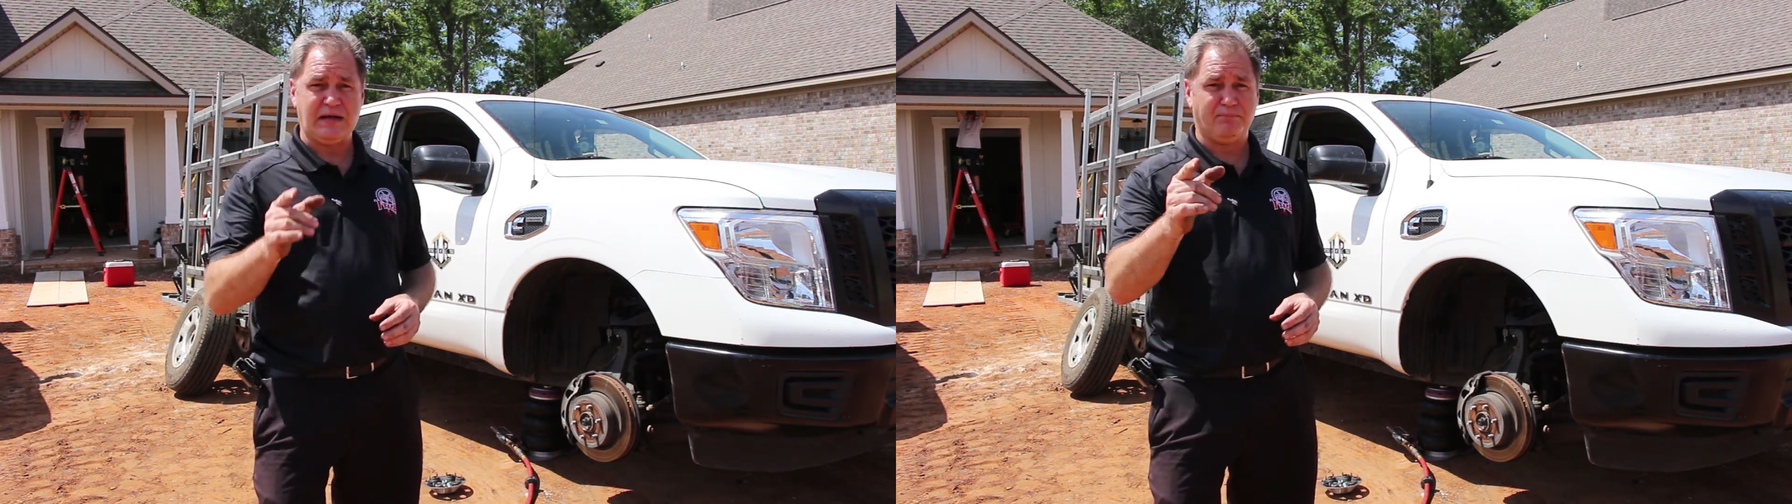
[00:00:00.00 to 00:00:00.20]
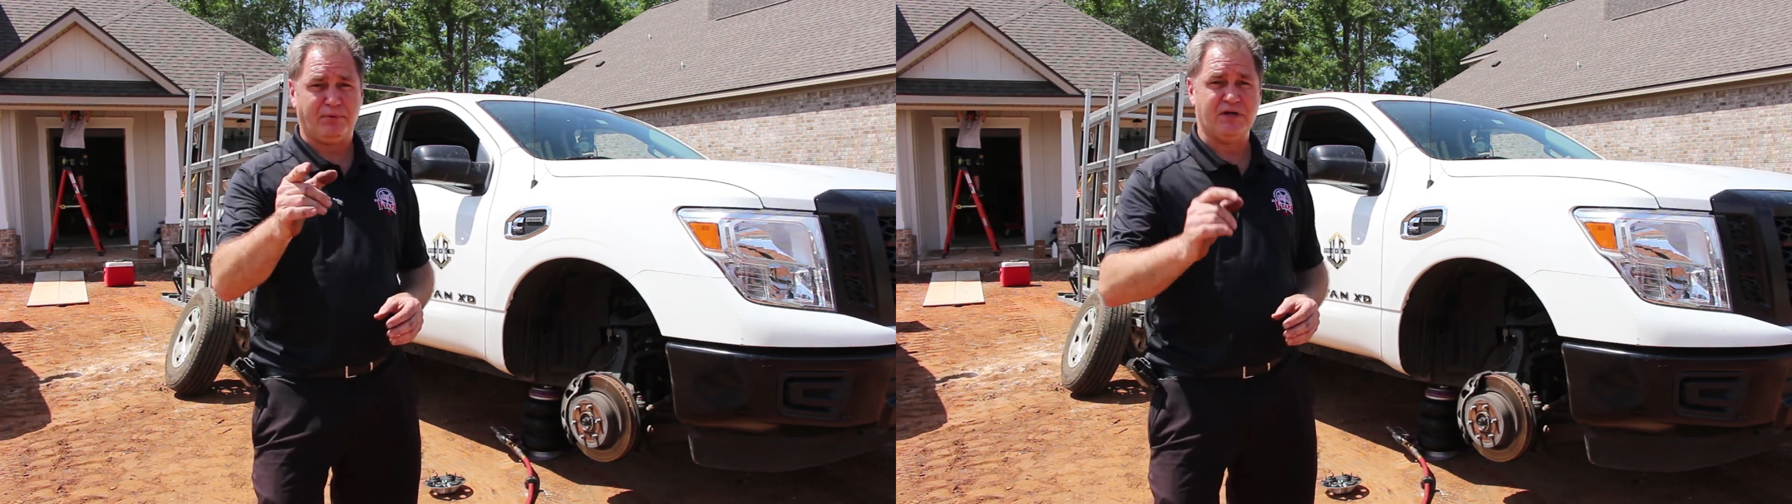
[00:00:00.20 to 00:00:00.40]

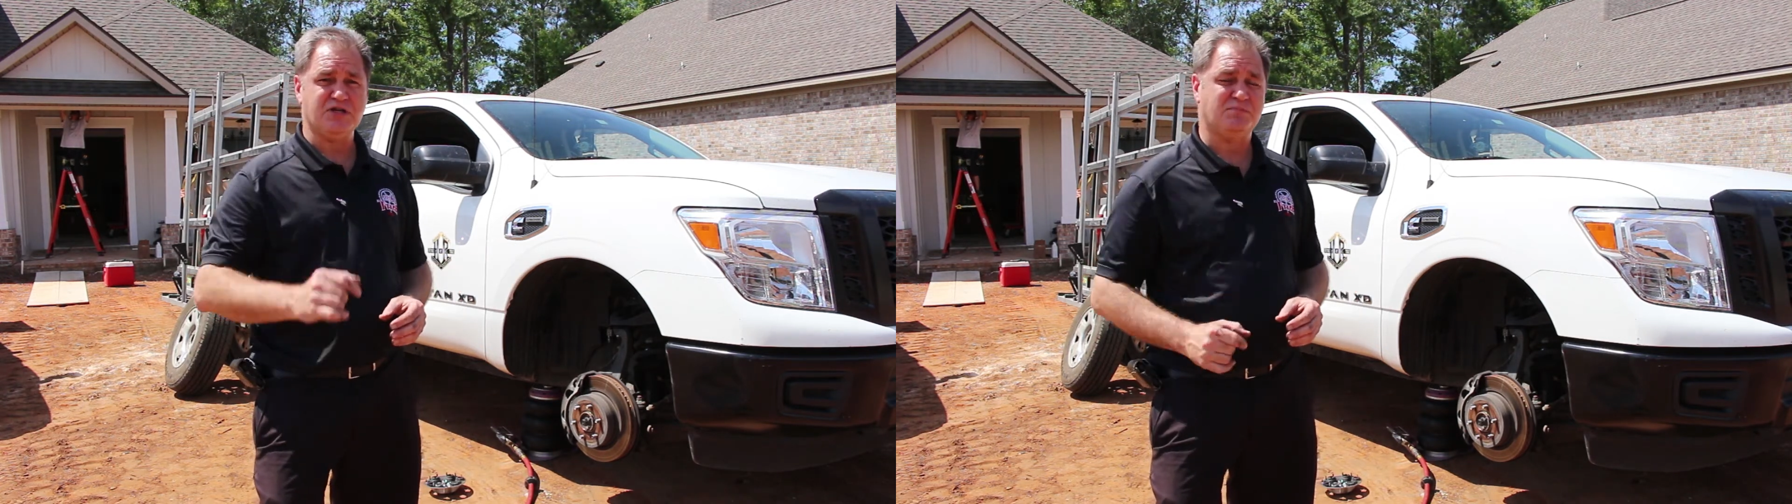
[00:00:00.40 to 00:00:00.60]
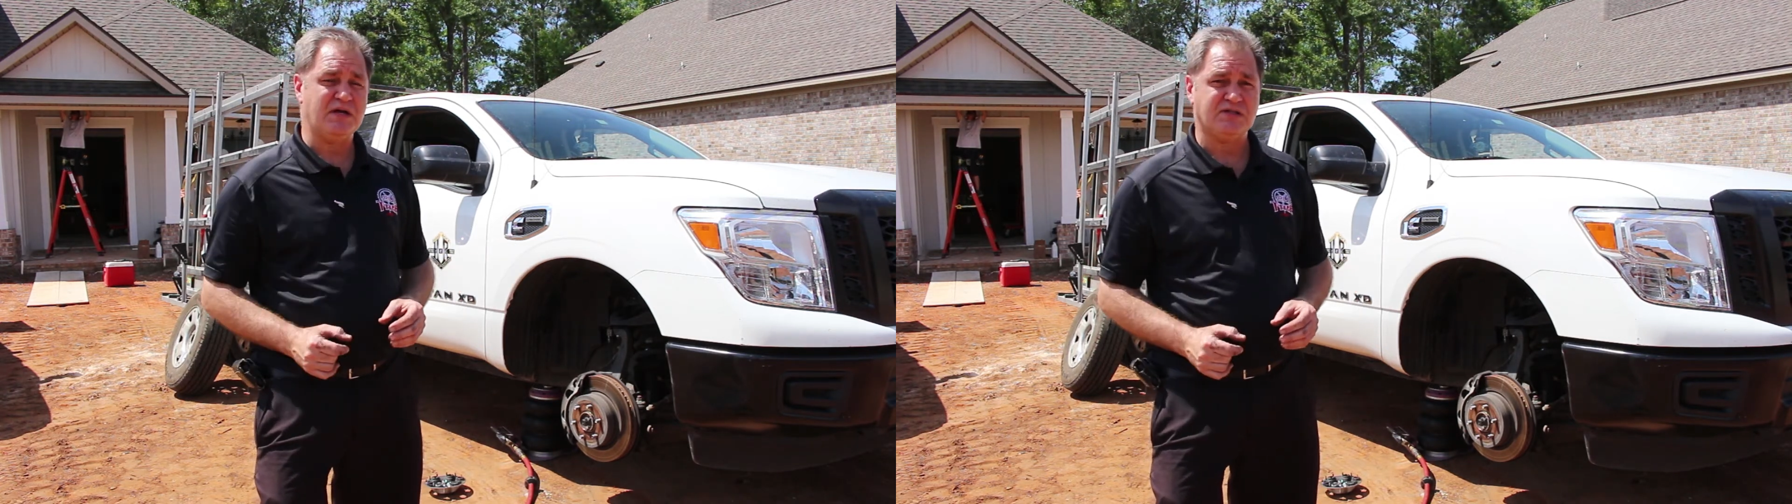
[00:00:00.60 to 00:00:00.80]
and
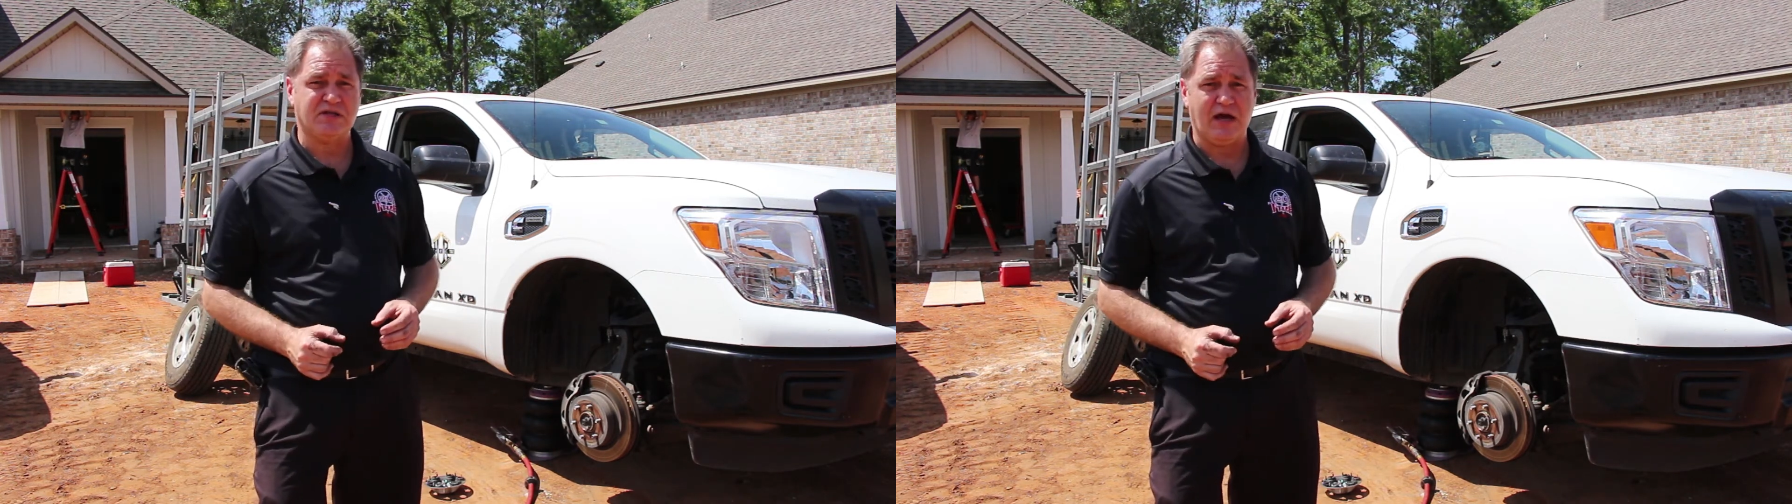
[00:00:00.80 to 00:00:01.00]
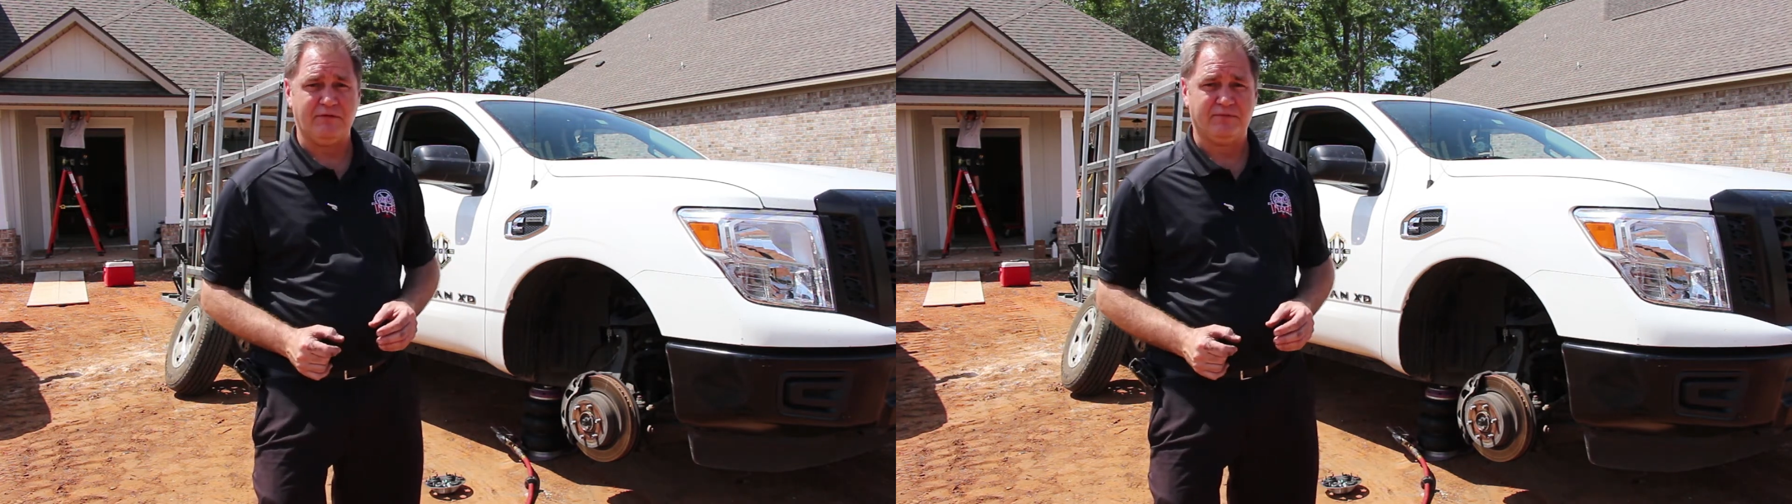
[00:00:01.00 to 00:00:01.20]
please be
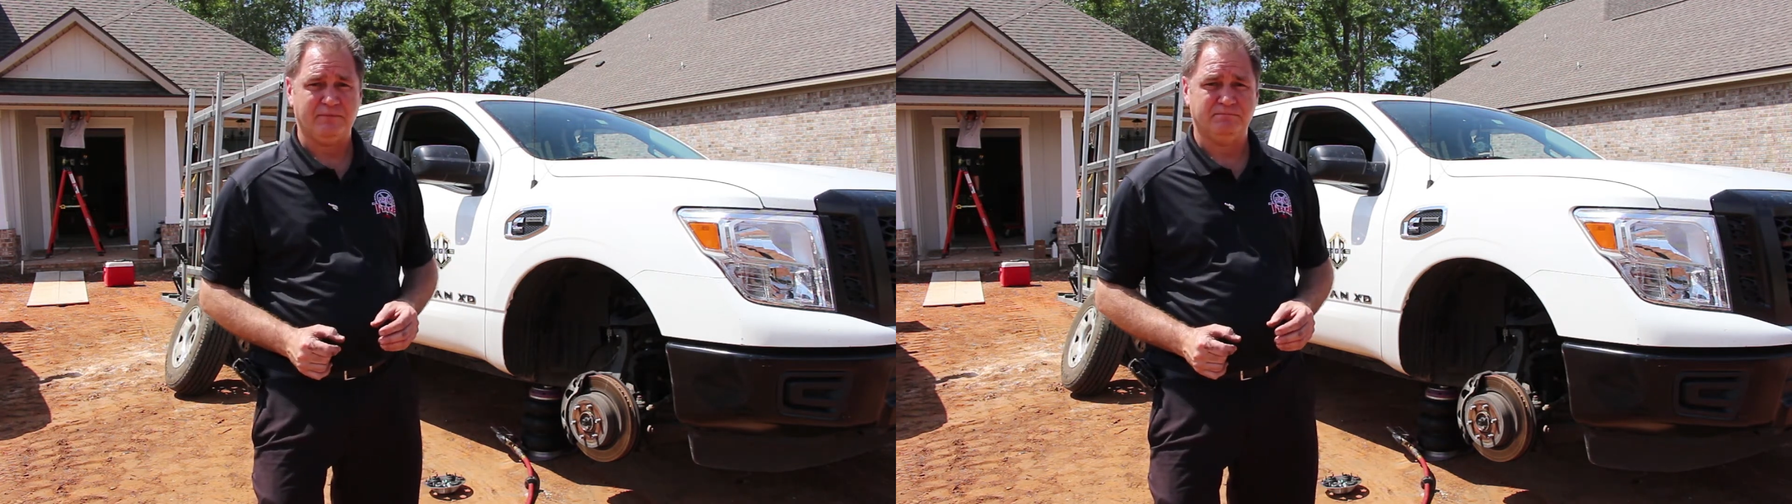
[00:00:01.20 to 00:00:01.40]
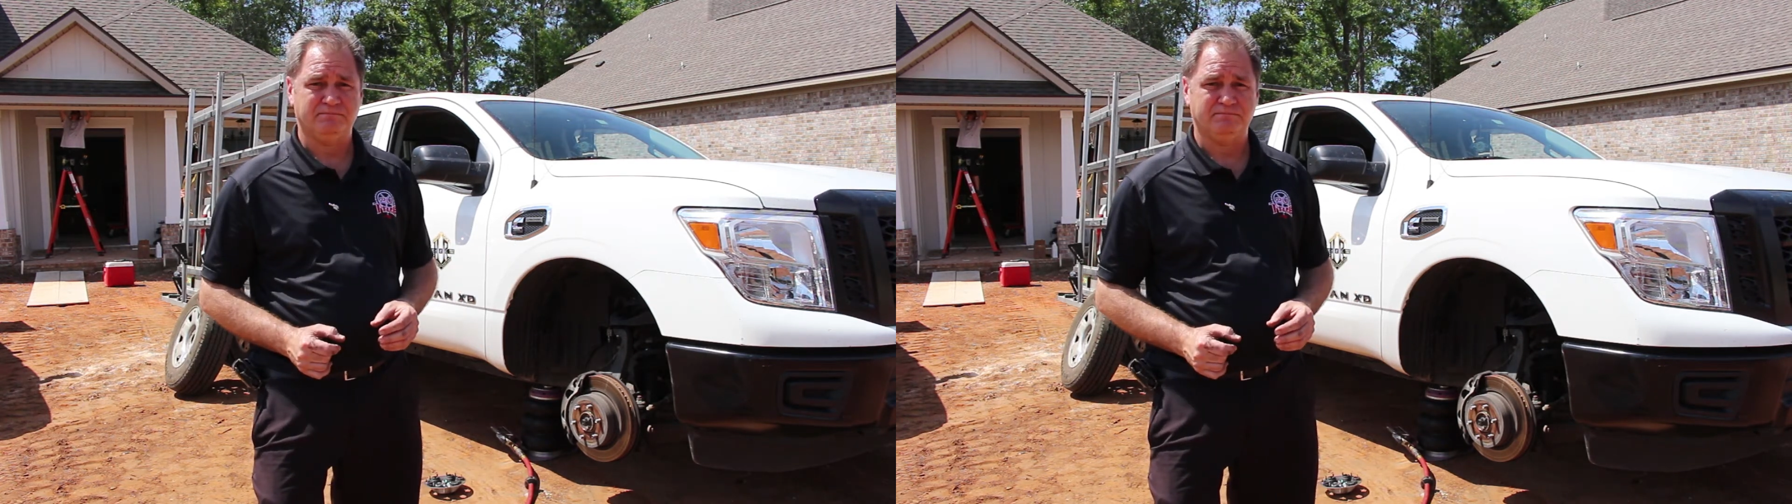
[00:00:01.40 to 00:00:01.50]
safe.